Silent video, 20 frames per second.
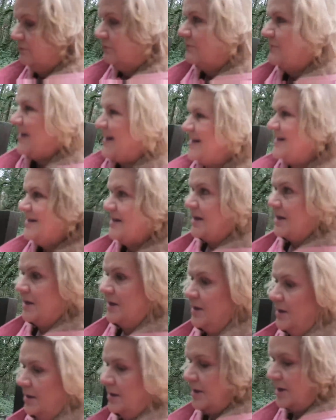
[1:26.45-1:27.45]

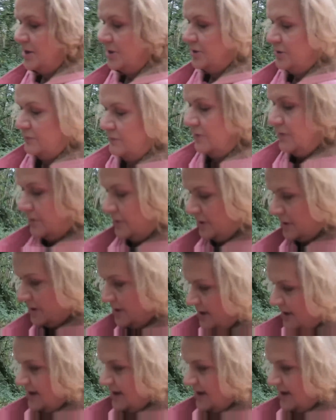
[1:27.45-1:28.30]
raining later on.